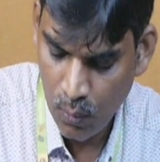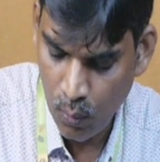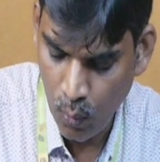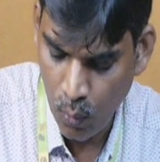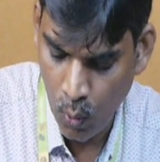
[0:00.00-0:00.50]

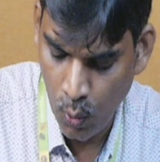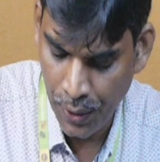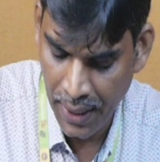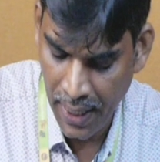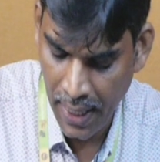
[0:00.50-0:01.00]

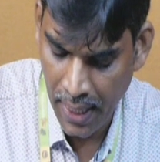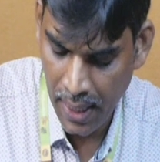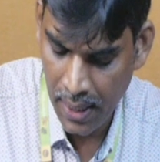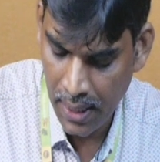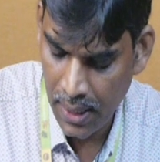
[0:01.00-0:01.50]
OA,
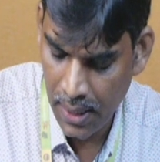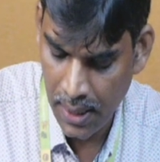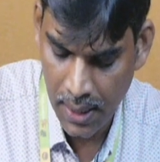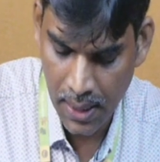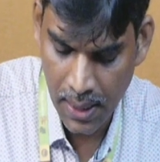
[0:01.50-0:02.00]

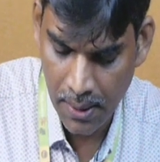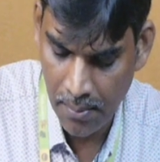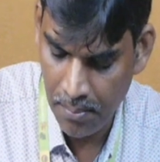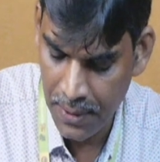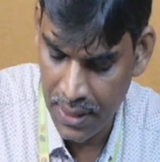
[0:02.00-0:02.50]

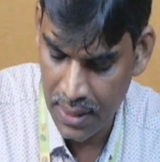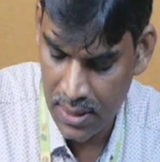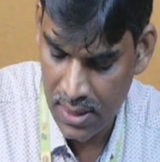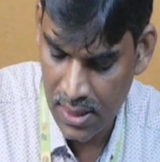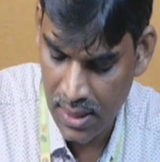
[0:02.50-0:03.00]

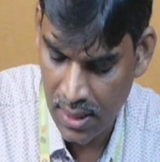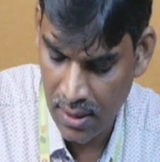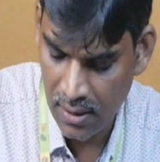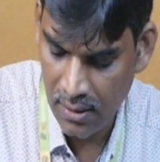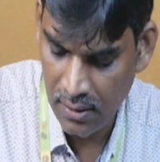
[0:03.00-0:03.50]
BC
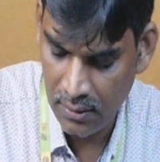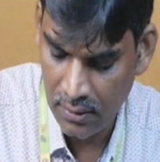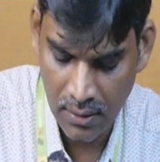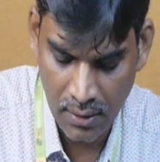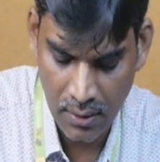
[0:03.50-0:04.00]

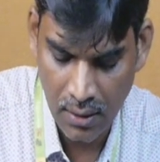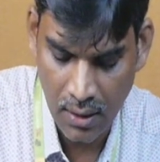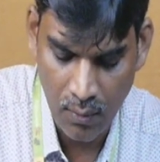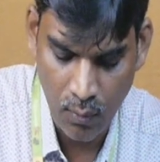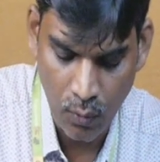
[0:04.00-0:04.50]

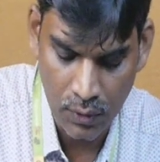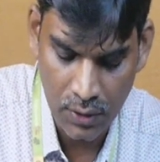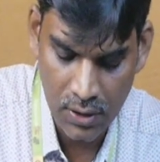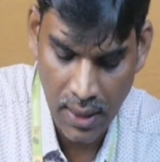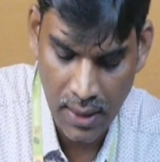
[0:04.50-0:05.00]
and O,
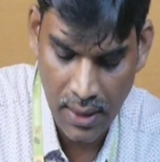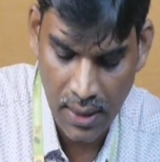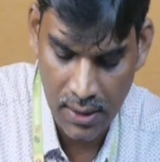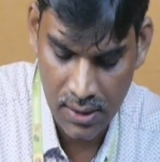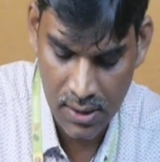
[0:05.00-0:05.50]

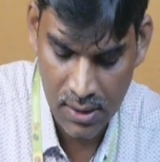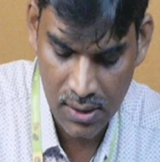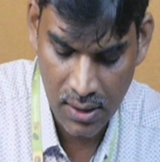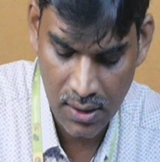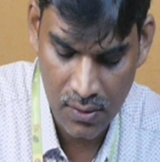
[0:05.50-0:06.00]
entire this
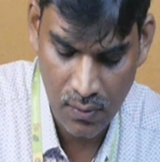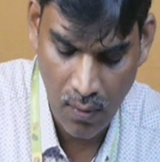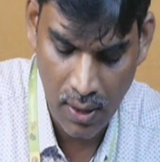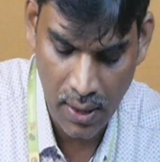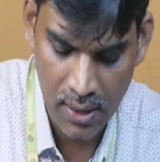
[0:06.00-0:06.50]
is
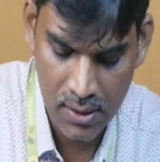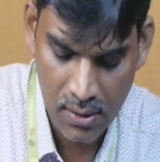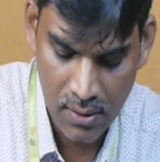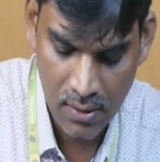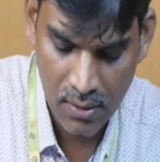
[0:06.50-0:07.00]
called as,
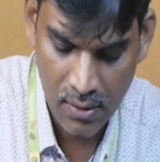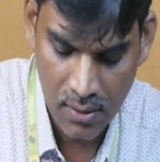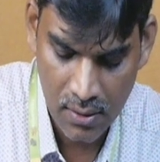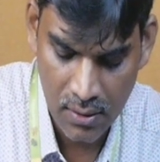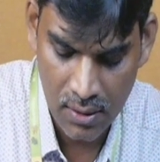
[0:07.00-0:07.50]

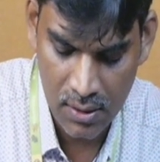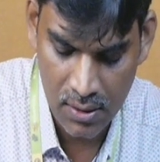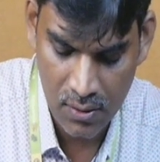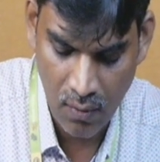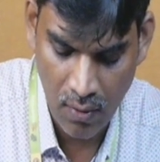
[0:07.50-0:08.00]
this
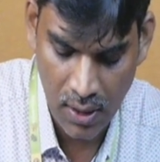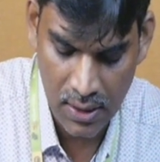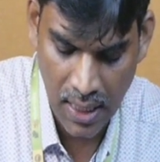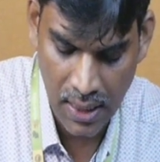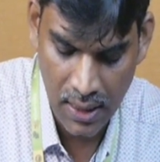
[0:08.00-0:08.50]
is called as
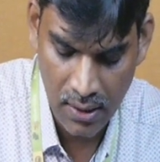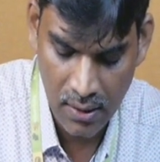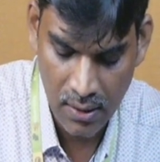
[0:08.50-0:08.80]
I,